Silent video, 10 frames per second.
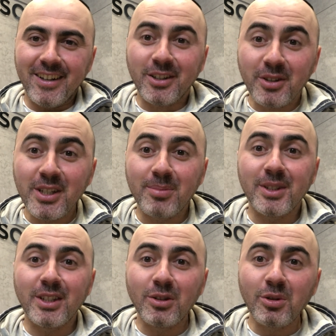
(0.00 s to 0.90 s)

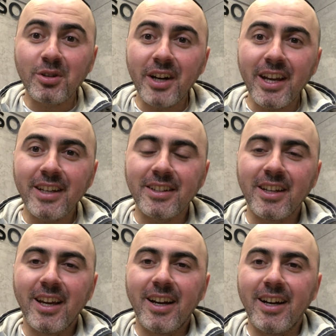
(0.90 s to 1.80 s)
Christmas in
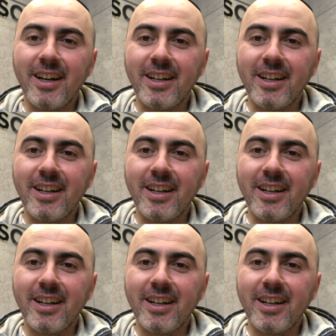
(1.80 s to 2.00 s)
Ukraine